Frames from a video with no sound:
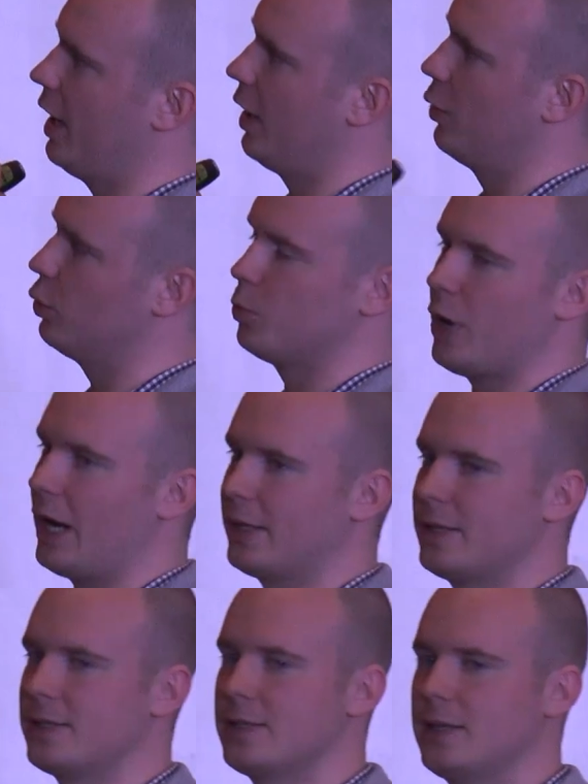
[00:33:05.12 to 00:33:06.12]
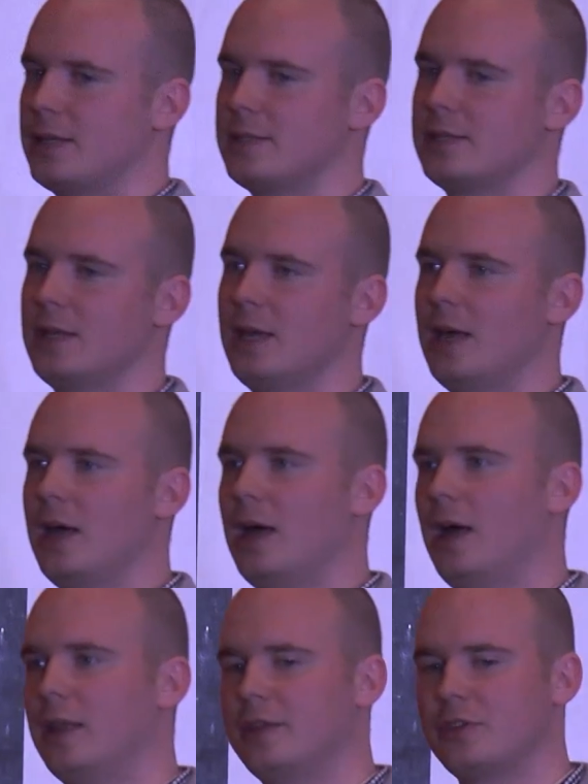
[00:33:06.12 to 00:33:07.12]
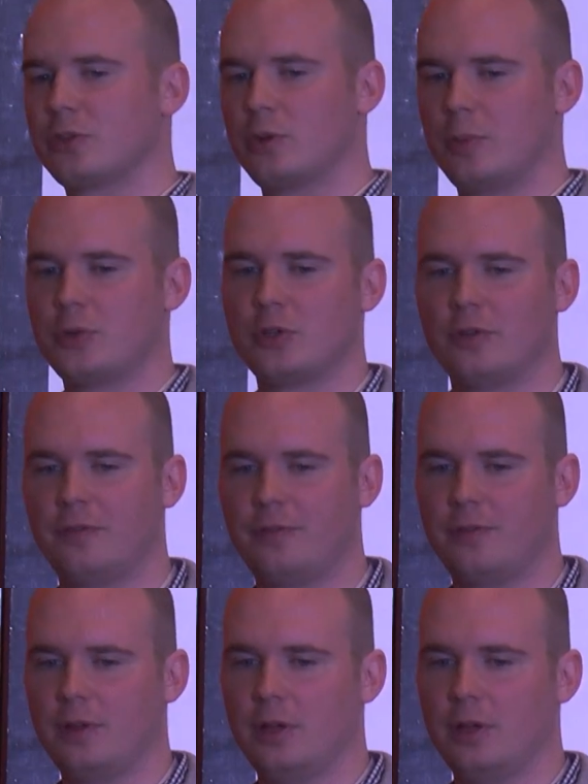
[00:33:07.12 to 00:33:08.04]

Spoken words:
good practices, a description of